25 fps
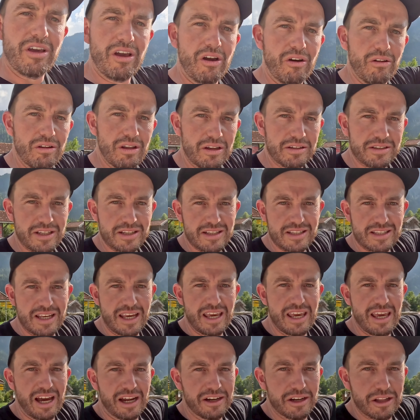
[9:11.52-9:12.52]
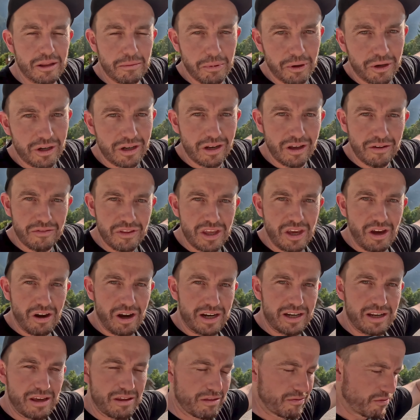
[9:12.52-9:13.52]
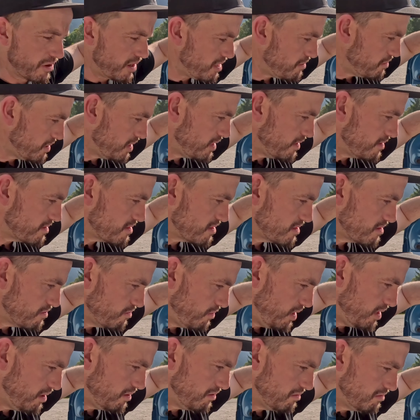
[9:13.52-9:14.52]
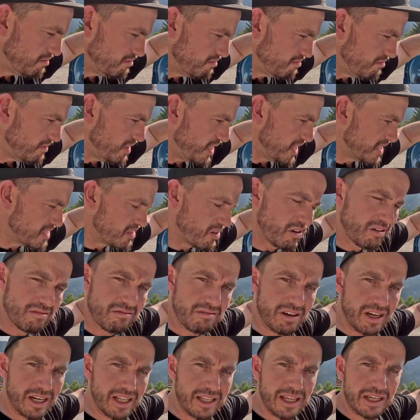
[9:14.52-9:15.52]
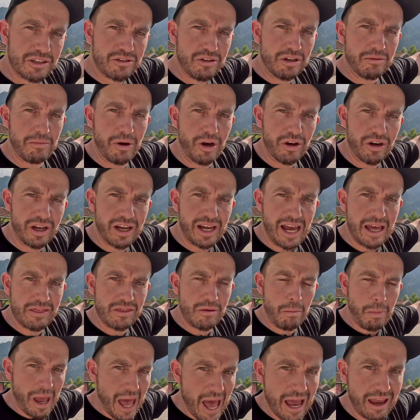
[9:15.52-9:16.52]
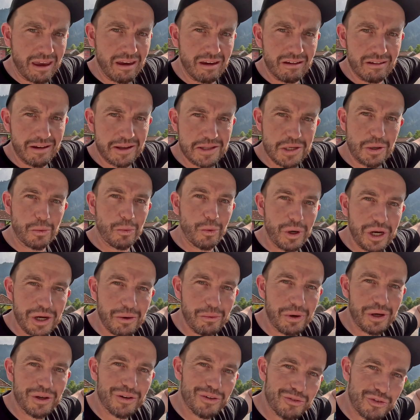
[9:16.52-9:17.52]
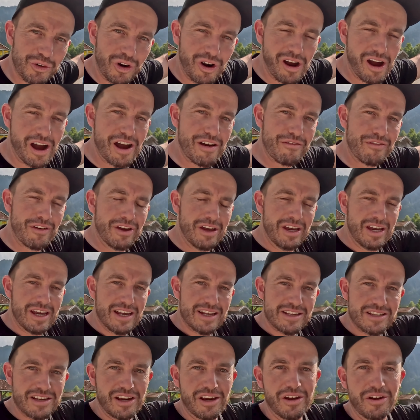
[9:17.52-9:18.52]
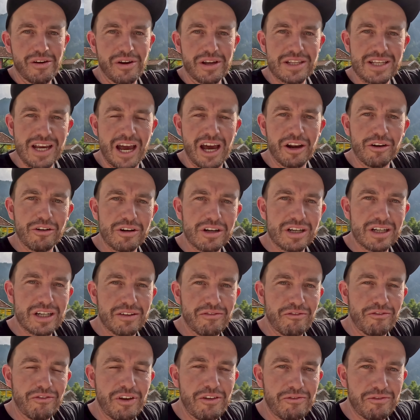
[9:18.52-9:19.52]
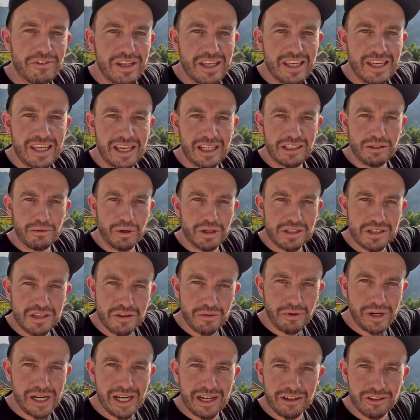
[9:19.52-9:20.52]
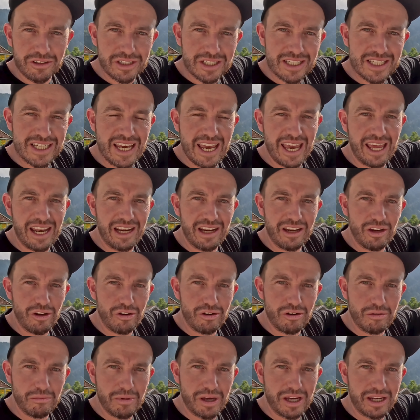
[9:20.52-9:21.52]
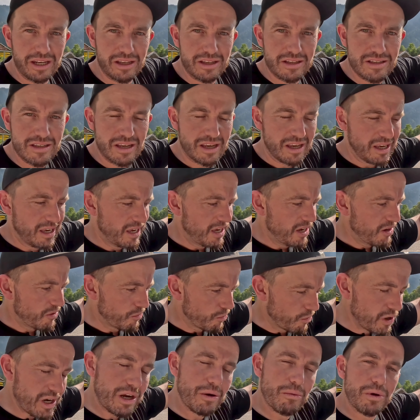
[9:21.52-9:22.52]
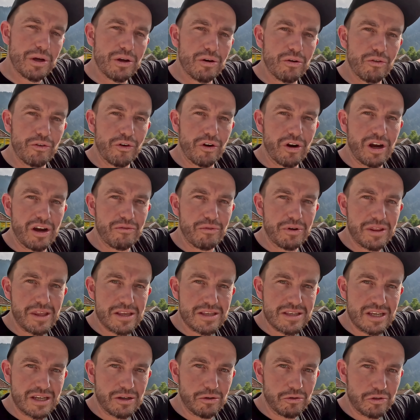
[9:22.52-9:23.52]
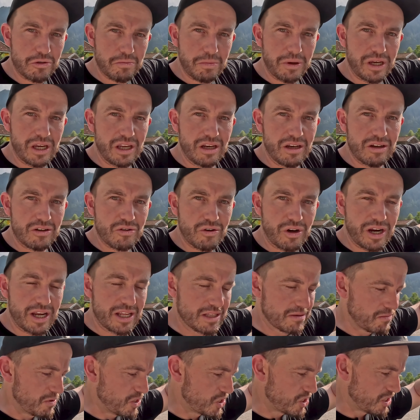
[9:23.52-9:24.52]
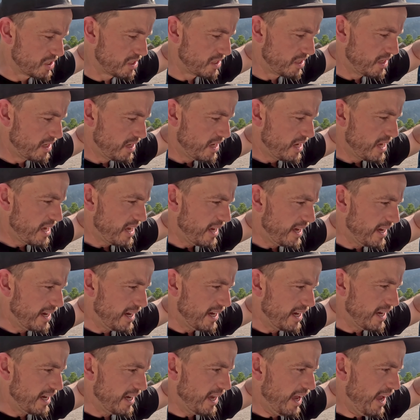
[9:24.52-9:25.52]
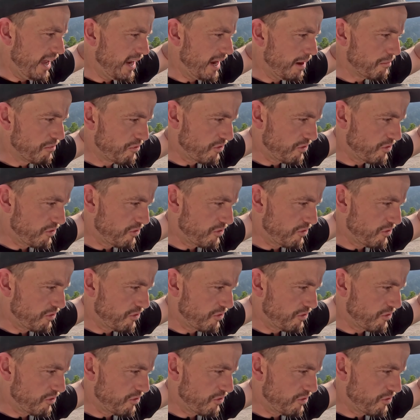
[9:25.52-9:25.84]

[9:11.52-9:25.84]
whole lot to see under the bonnet of the ID3 because, well, it's got an electric motor at the back. It's a rear wheel drive. So it's 150 kilowatts, 310 Newton meters, rear wheel drive with a single speed transmission. And up